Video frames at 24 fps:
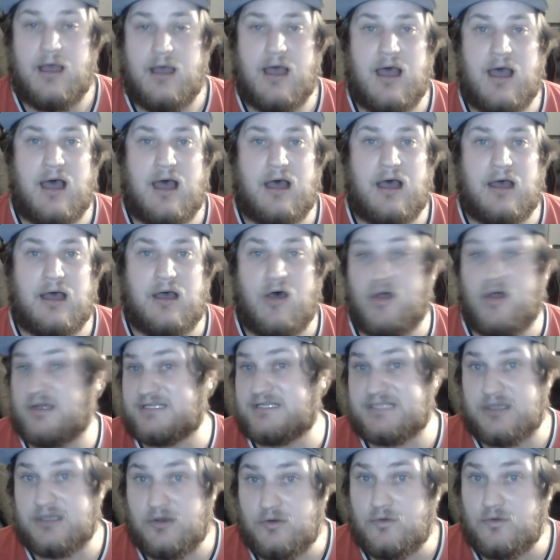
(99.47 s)

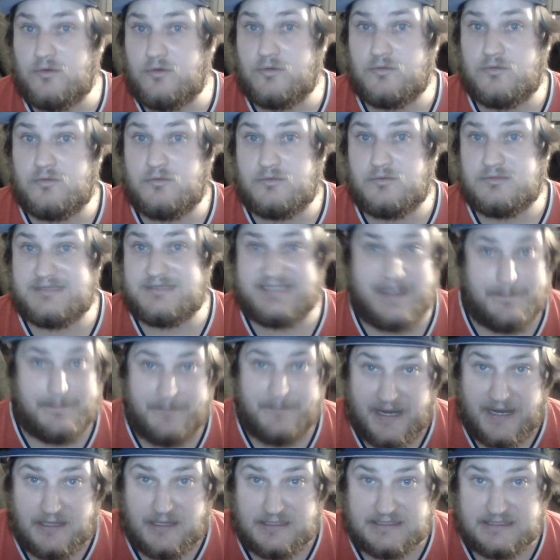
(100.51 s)
Also, Skip
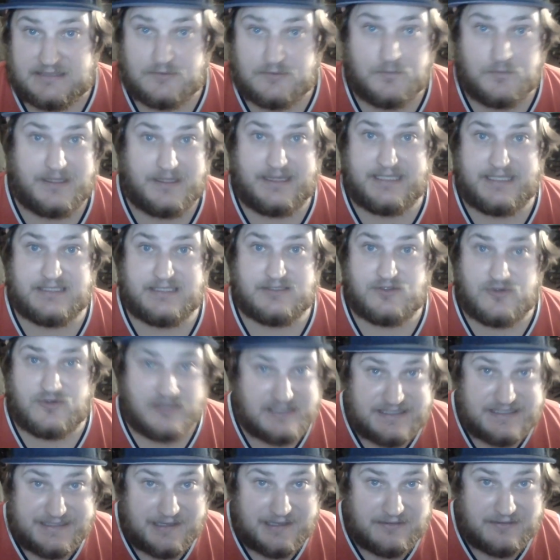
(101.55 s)
Bayless with his
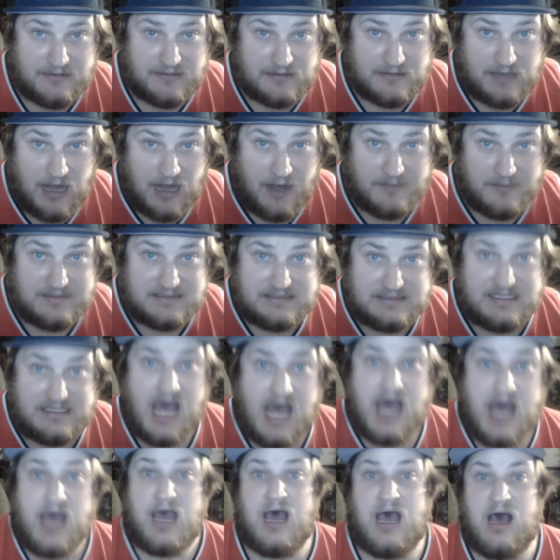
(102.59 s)
crazy out there comments.
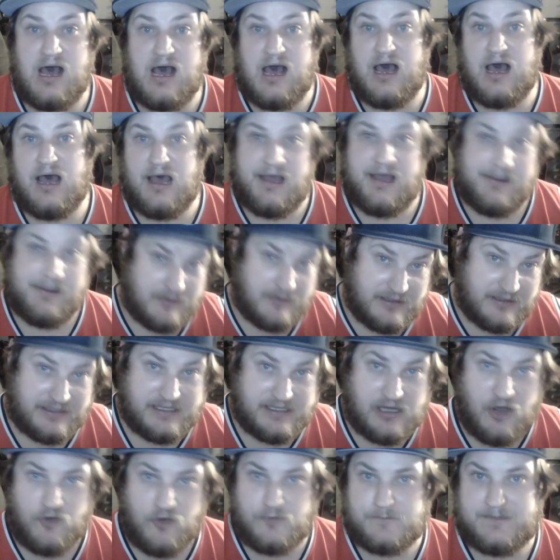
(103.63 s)
I really
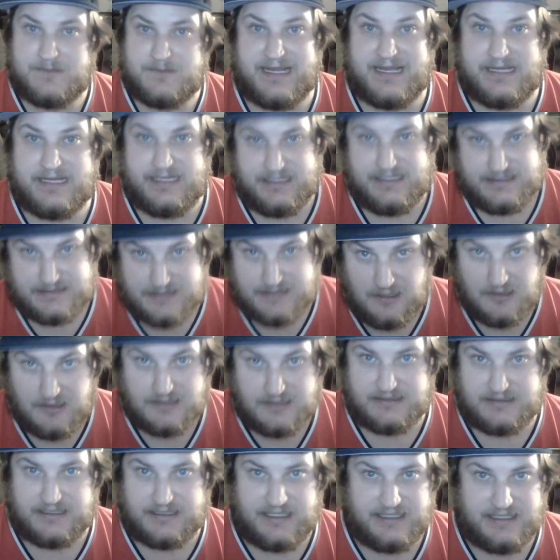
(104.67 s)
hope that he's
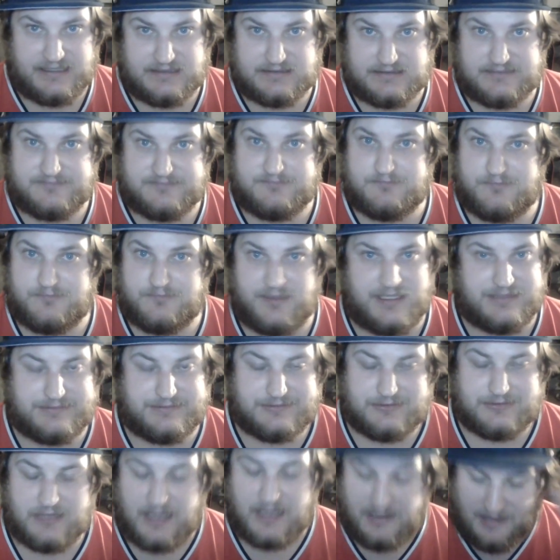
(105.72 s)
done. He's
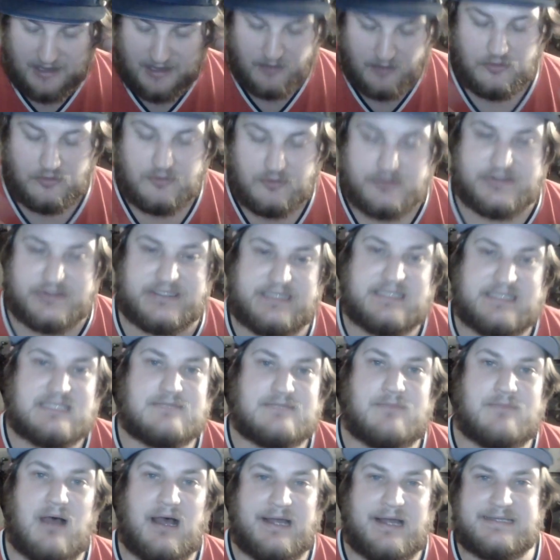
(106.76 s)
been losing his
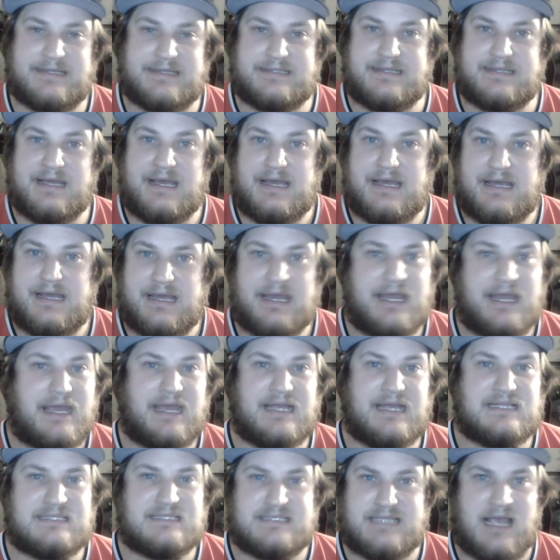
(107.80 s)
mind
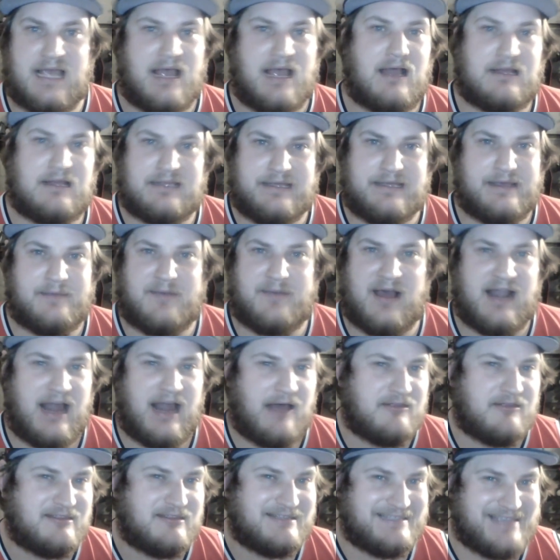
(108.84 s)
and talking about
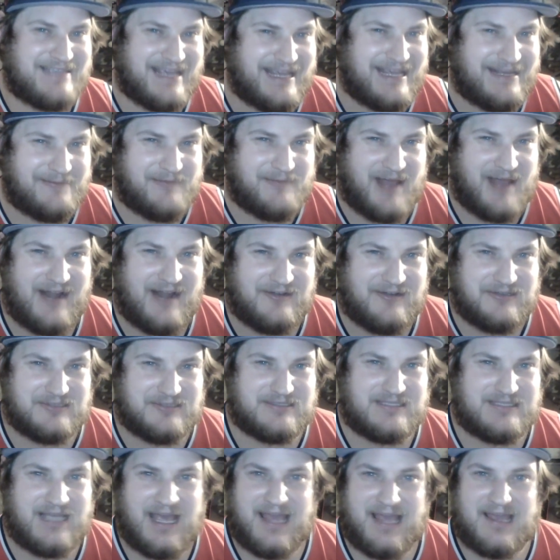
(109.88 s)
how the game
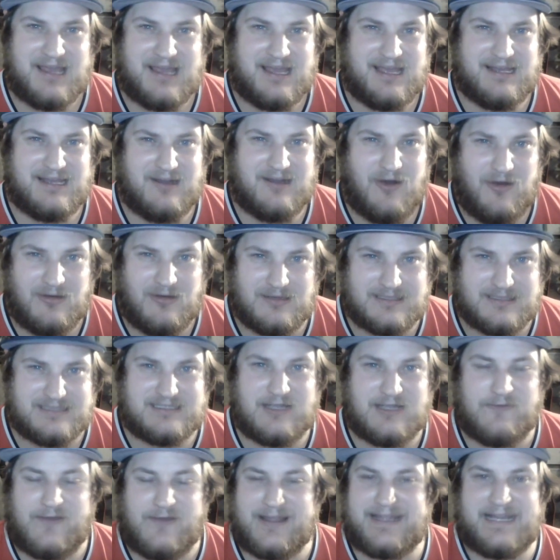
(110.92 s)
matters and all this
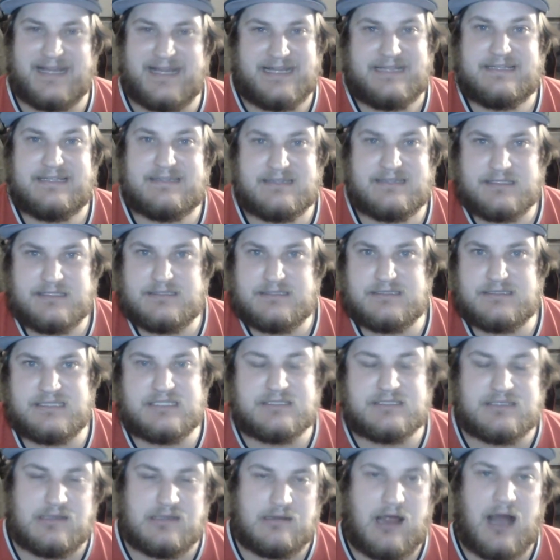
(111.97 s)
stuff. I get it.
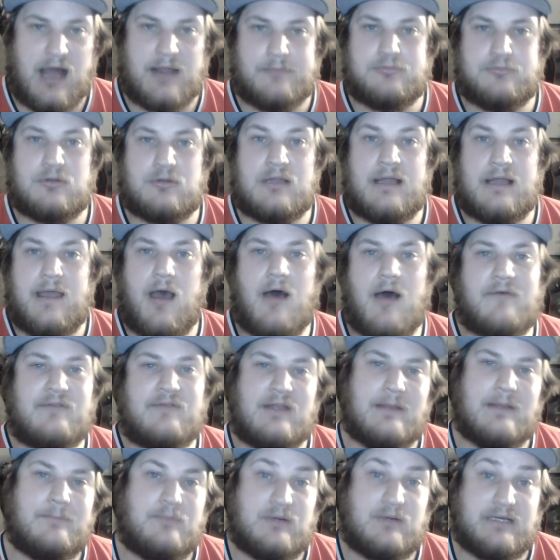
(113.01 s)
There's a lot of playoff
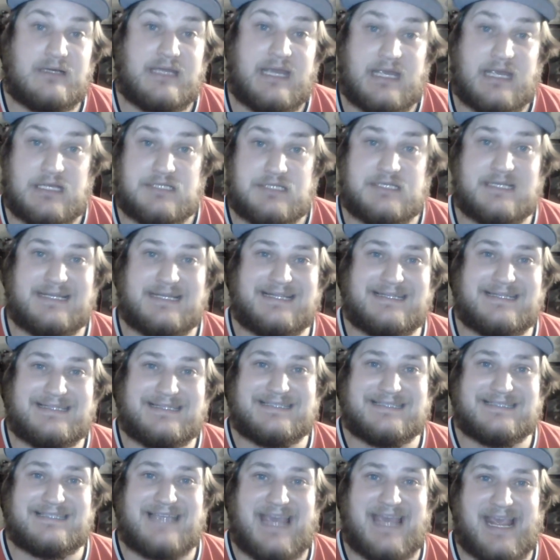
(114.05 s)
implication in
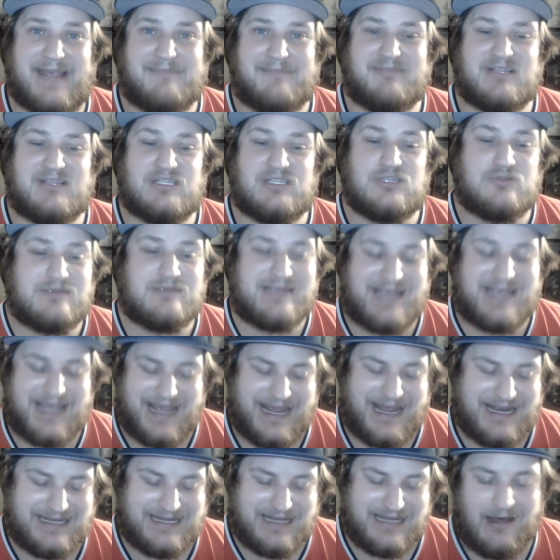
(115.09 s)
this game, but you
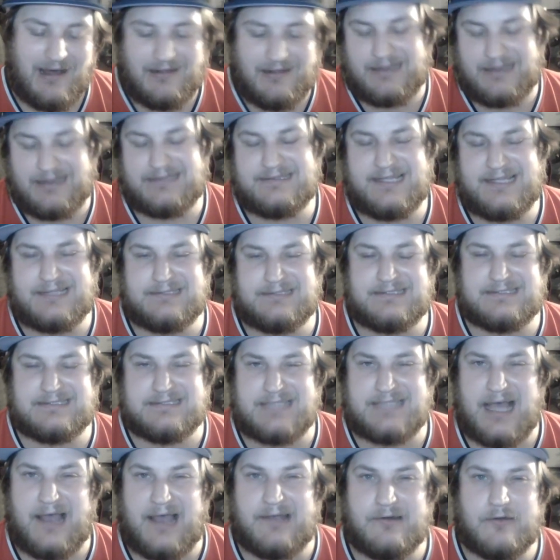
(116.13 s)
cannot let that
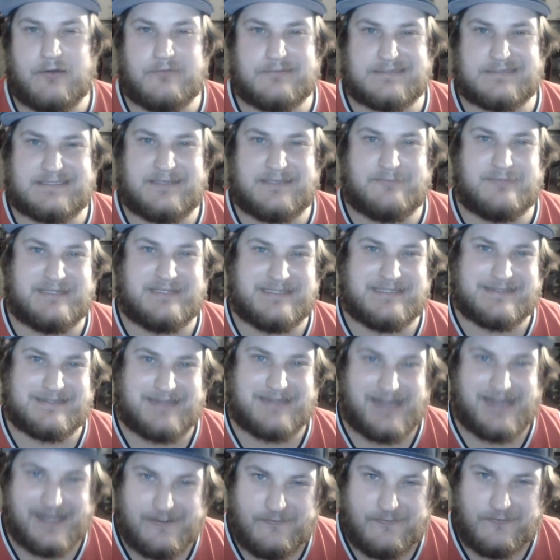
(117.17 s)
decide over somebody's
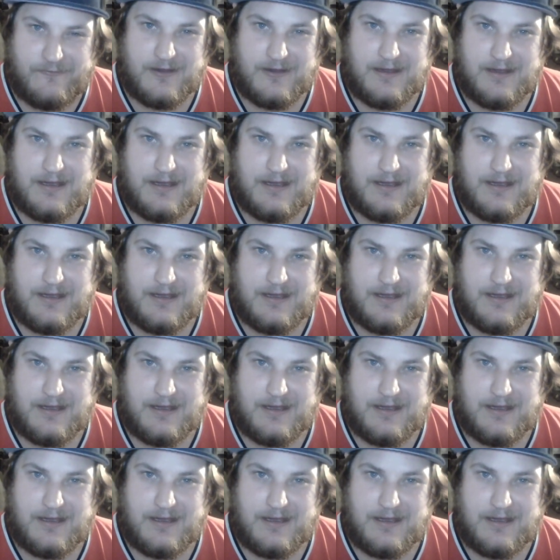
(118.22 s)
life.